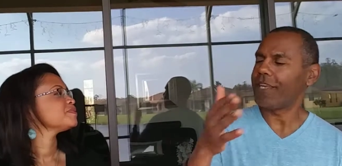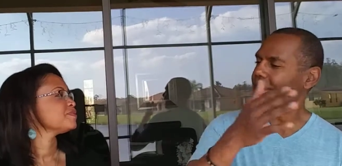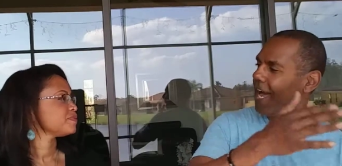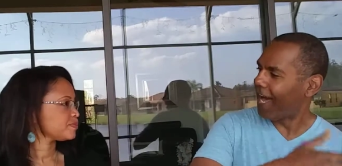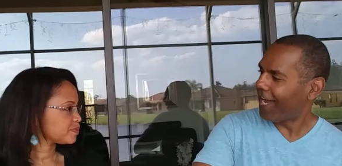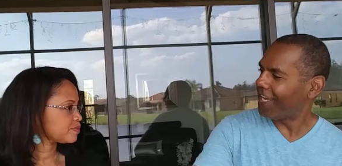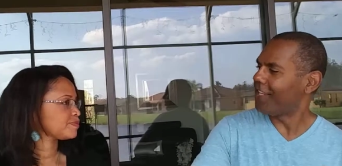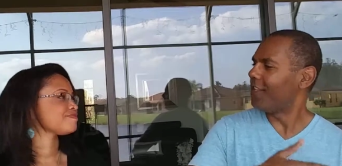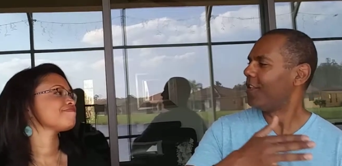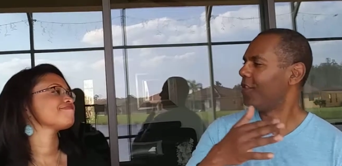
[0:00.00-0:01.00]

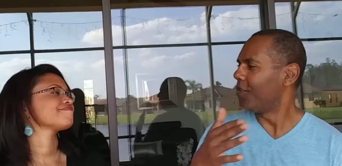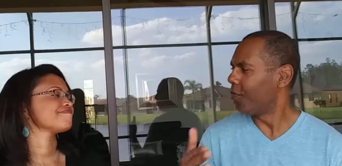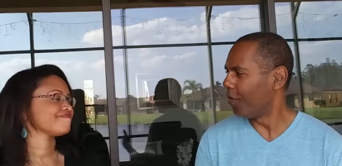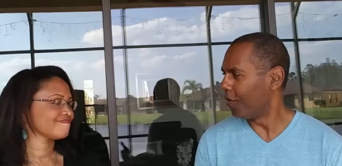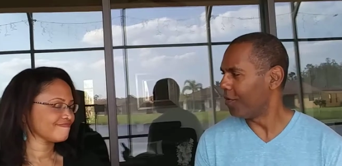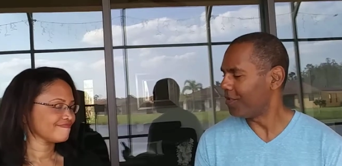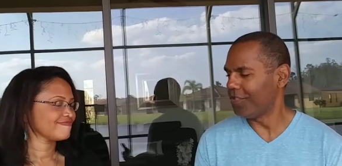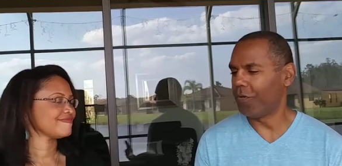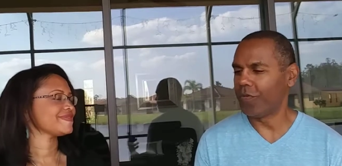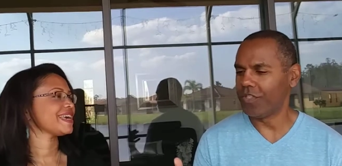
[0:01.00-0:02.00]
Speaker 1: behind the words.
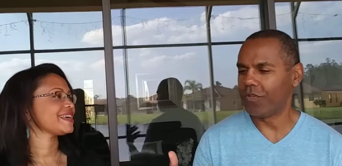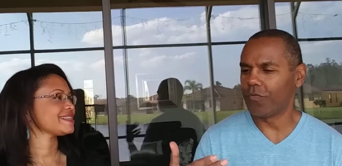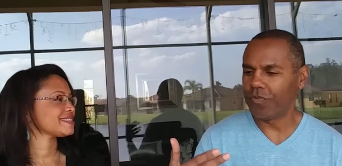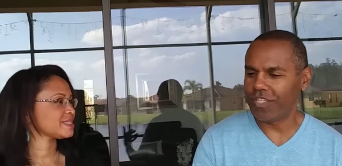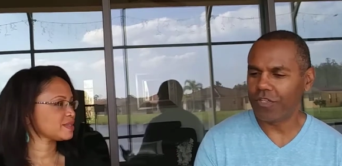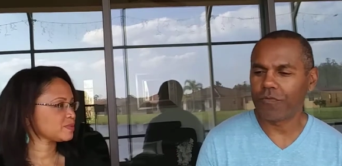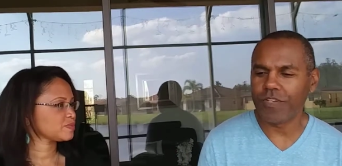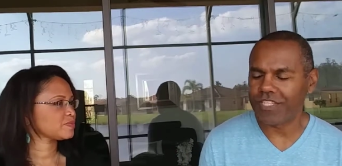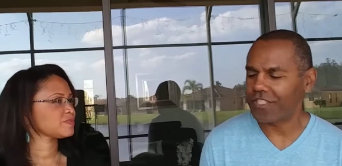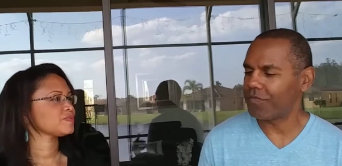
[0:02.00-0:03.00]
You know, when yes. you can read, you can
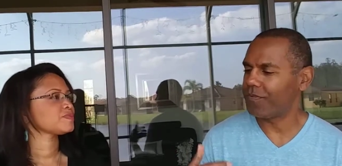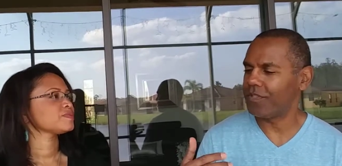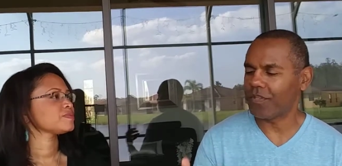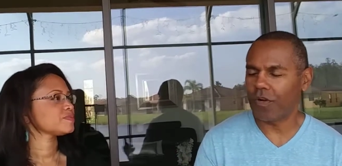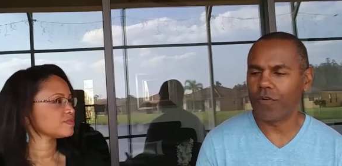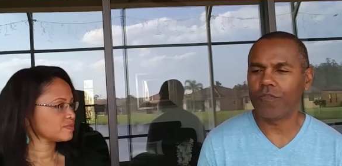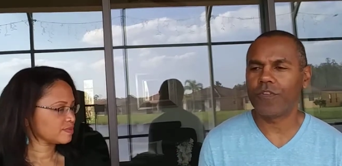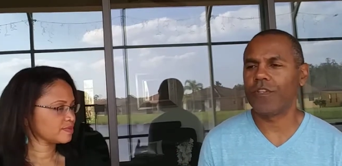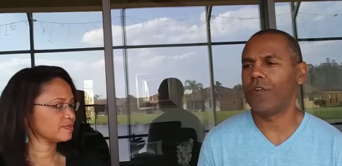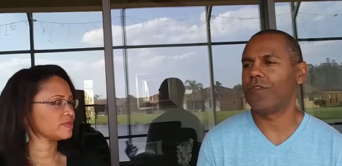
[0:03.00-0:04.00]
read the scriptures
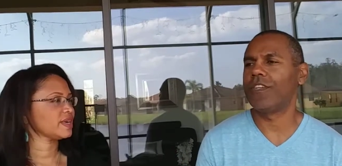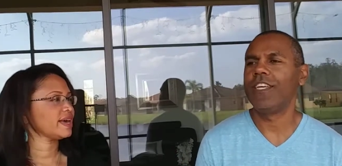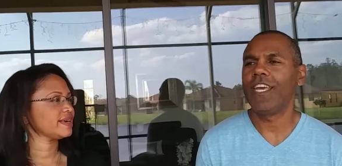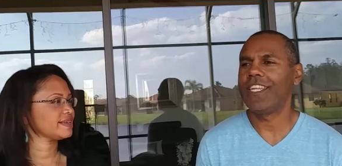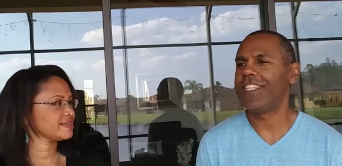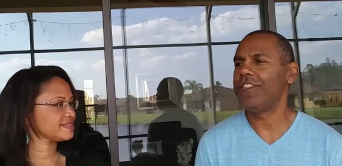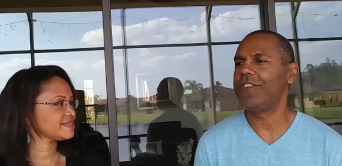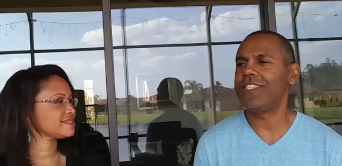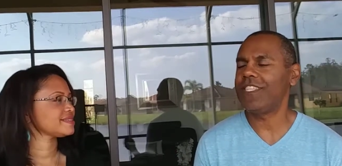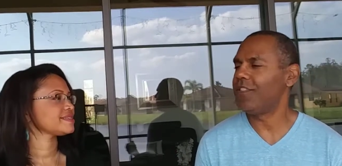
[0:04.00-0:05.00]
over and over, yes. and then
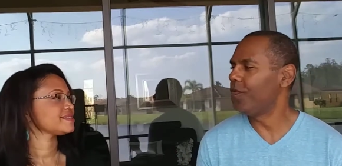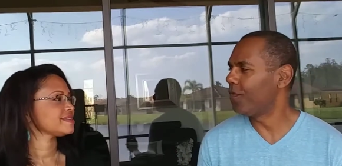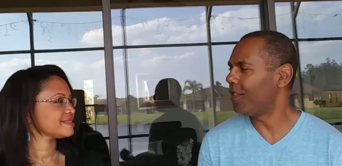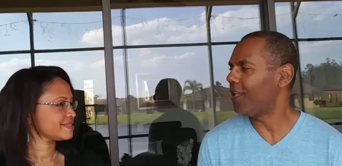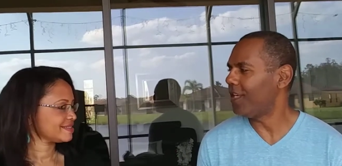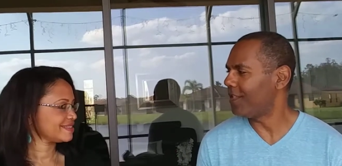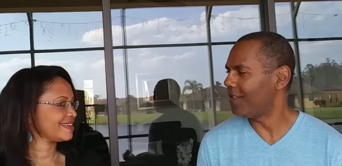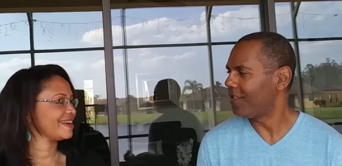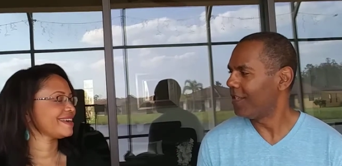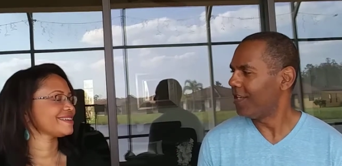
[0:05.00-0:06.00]
you see new
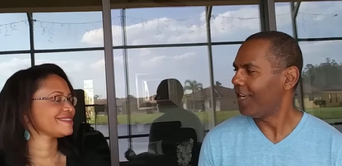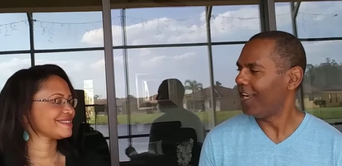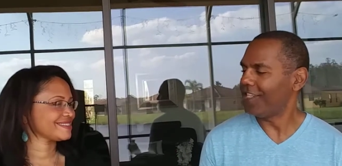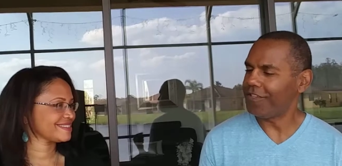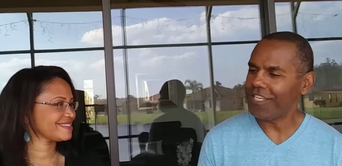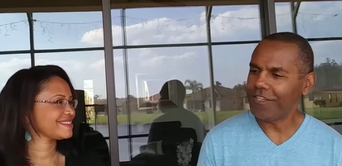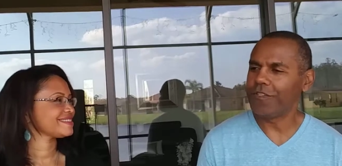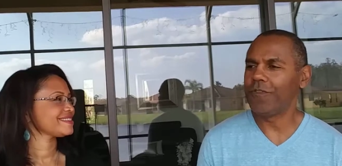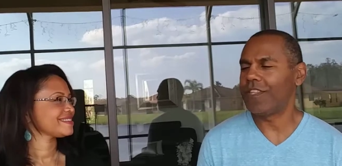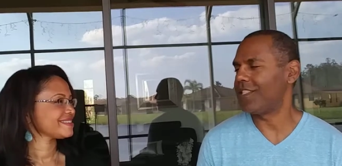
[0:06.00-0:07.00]
things, yes. and you
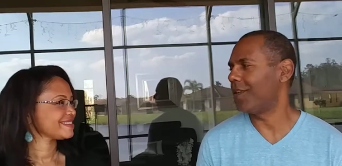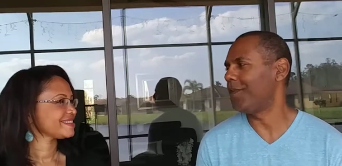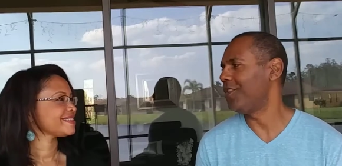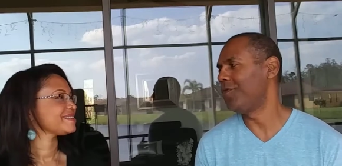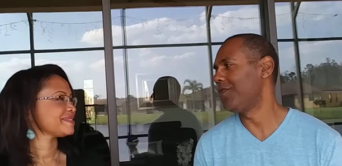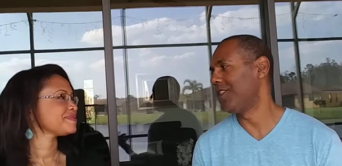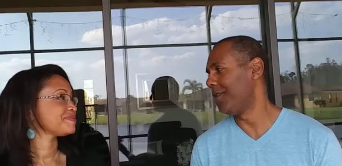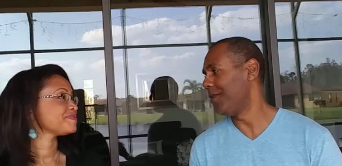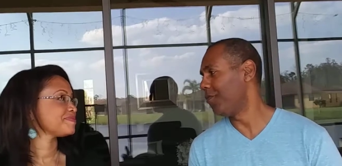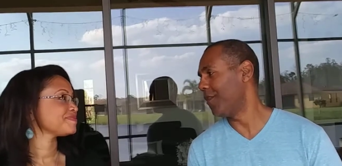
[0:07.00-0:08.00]
hear new things. I mean, you
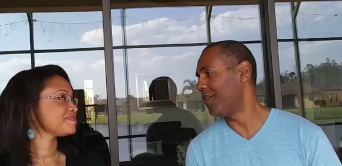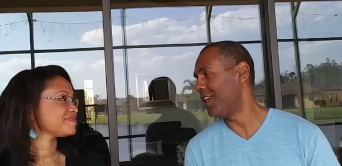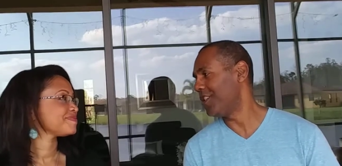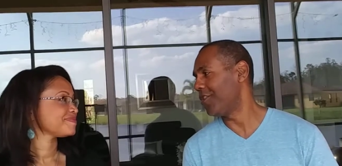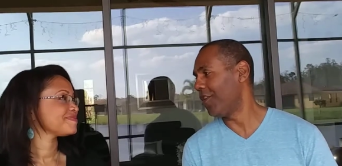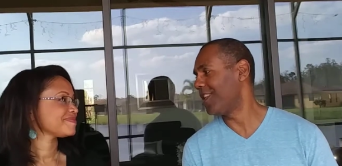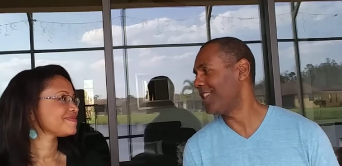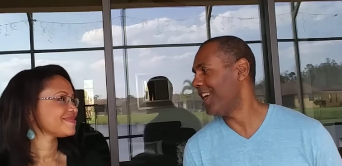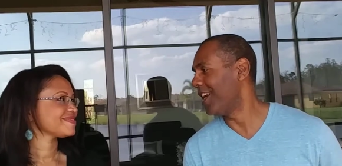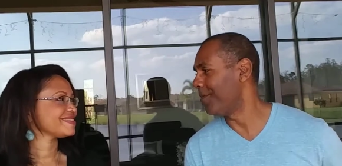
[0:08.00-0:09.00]
give me revelation all the
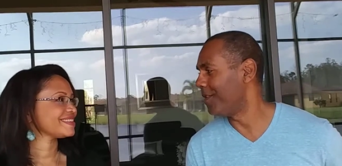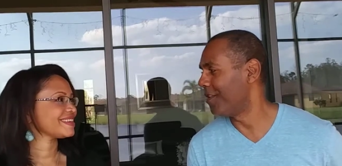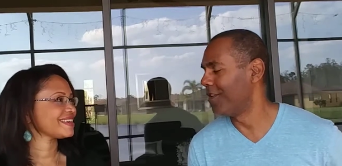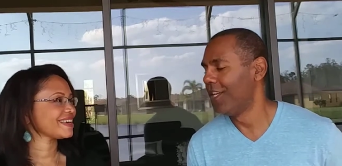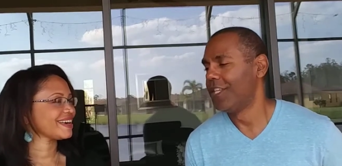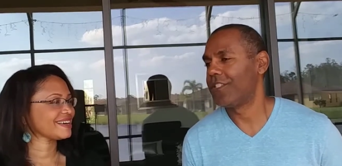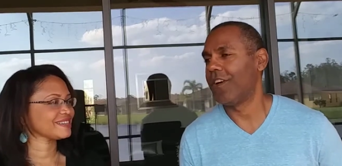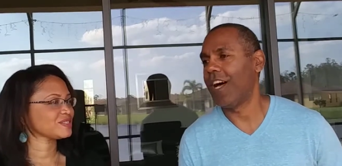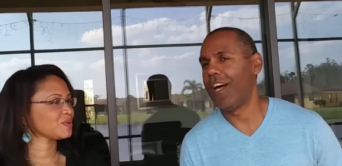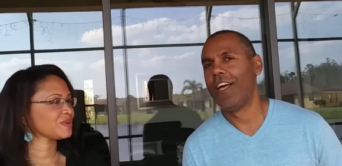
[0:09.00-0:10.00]
time. You know, God, mm-hmm.
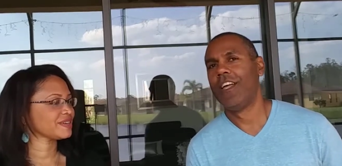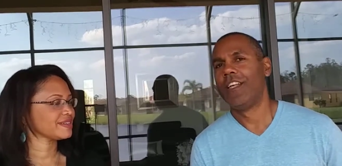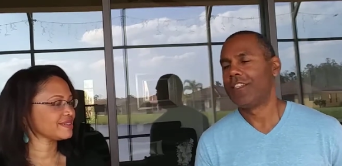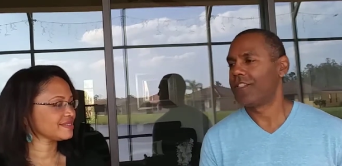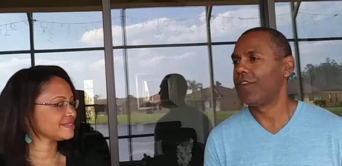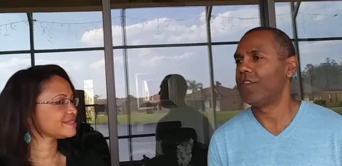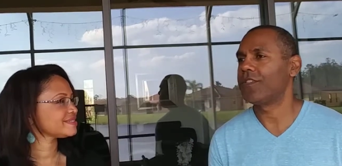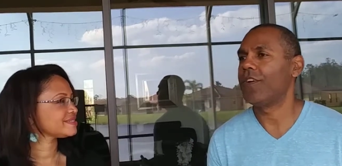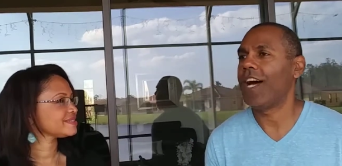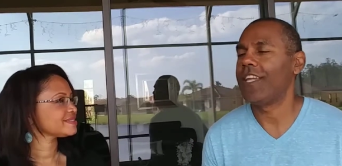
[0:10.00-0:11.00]
so so, good. so
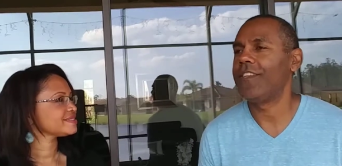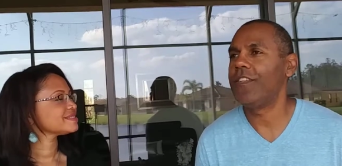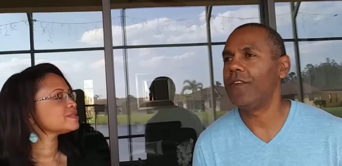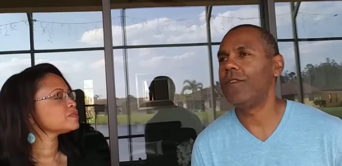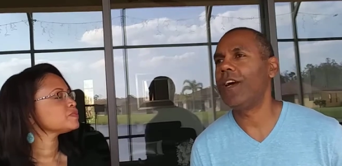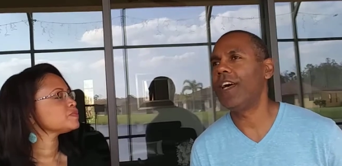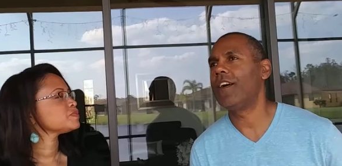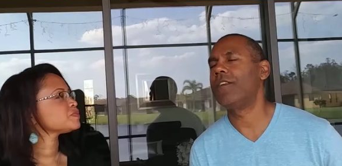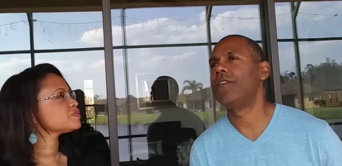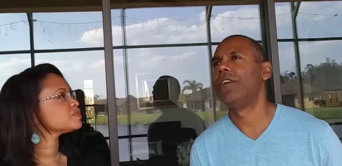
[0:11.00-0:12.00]
so I know
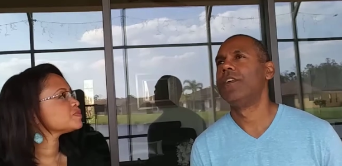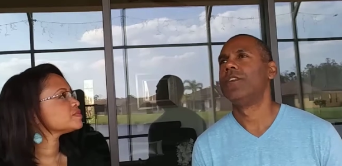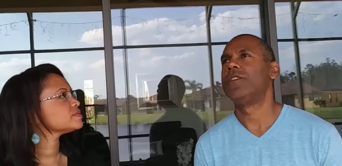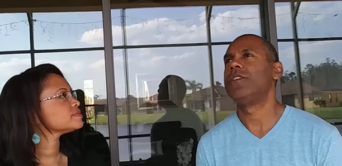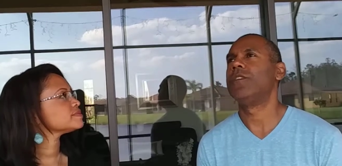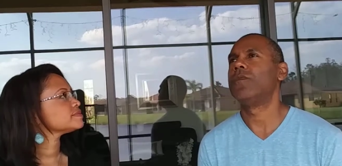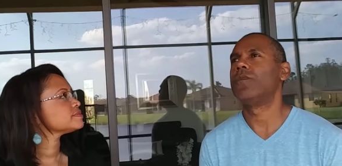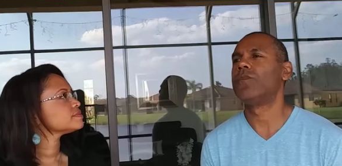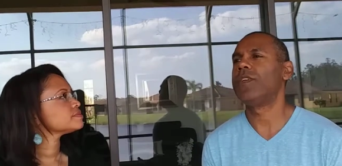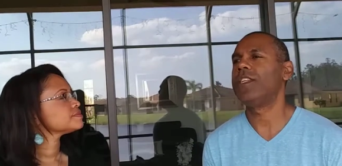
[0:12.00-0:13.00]
how you
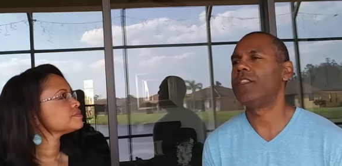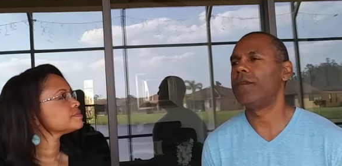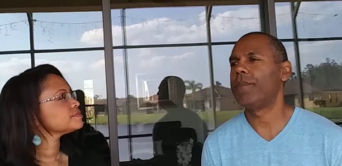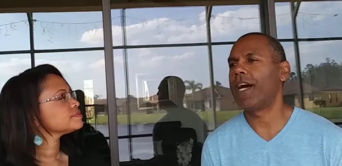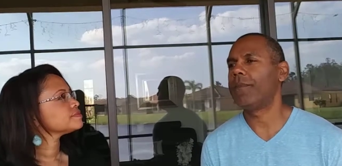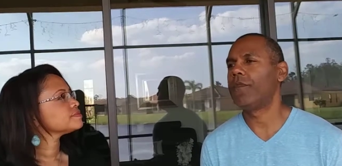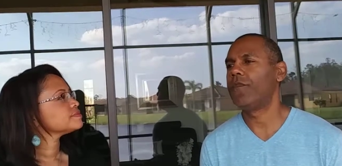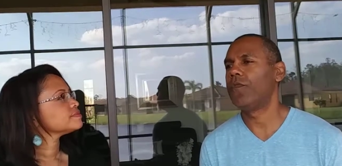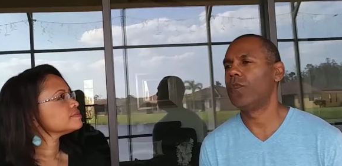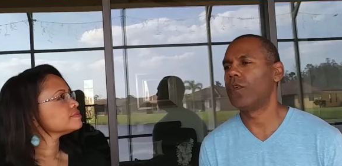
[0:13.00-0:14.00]
know reading the Bible
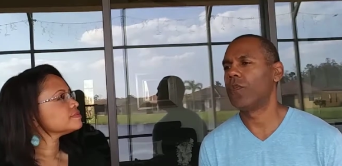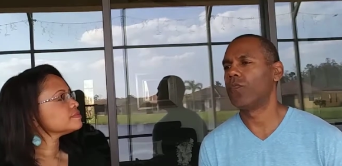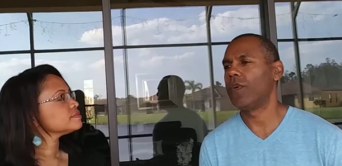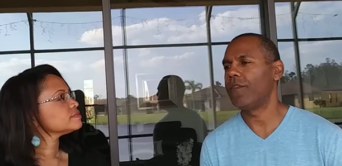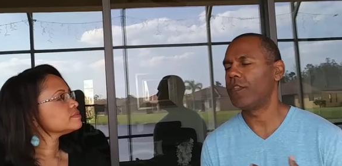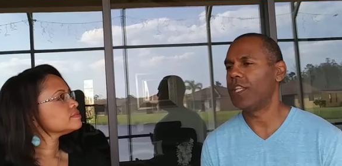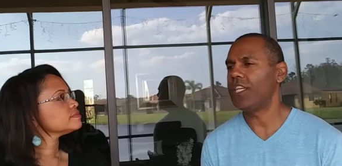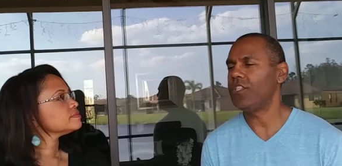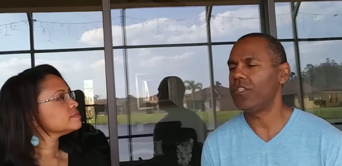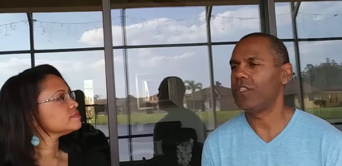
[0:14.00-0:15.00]
for
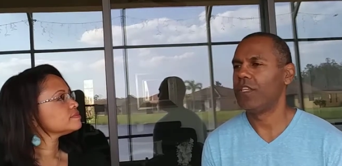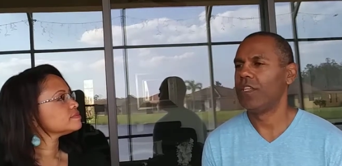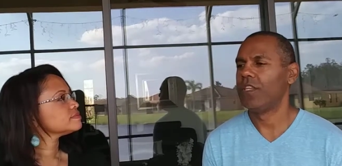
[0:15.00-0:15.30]
revelation